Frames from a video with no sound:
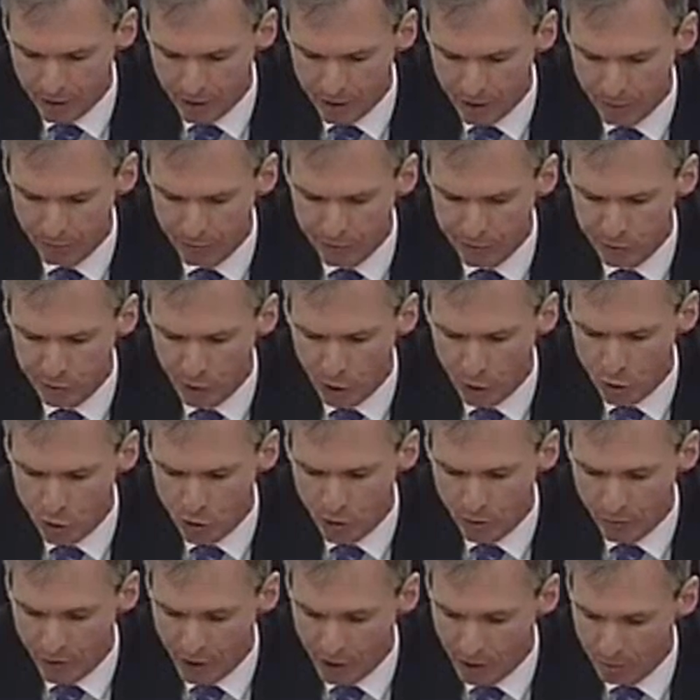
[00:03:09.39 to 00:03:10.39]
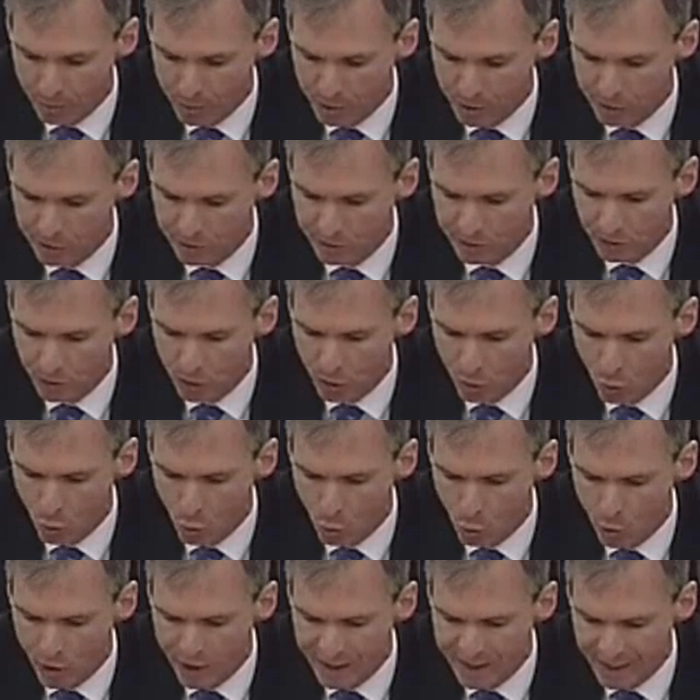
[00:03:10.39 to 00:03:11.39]
infrastructure developers
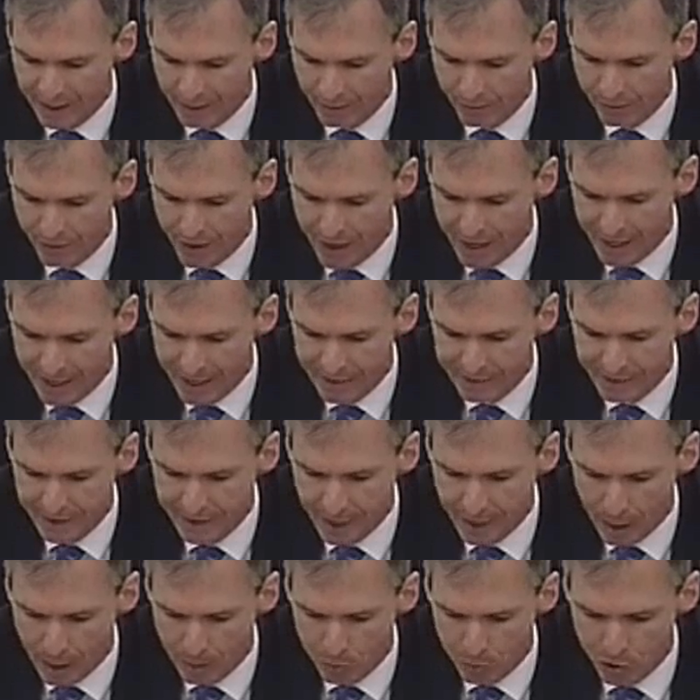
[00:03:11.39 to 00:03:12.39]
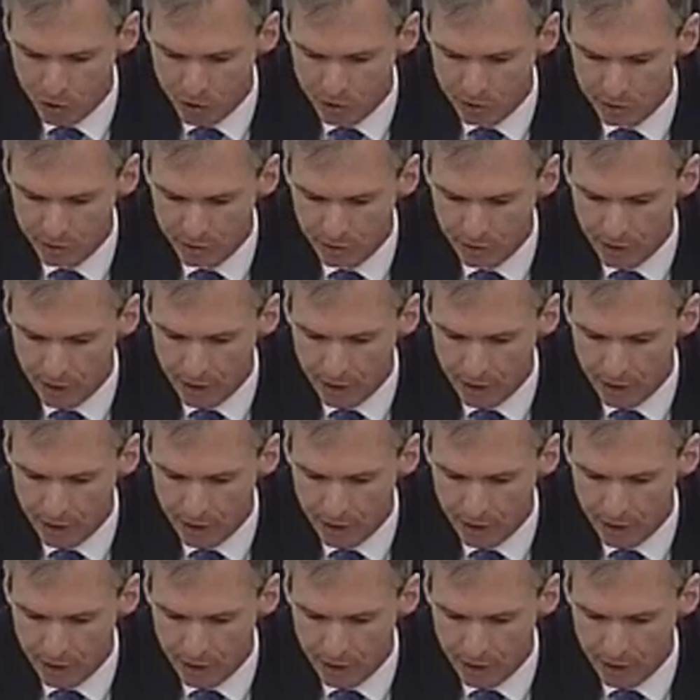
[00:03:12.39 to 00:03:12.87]
with debt financing options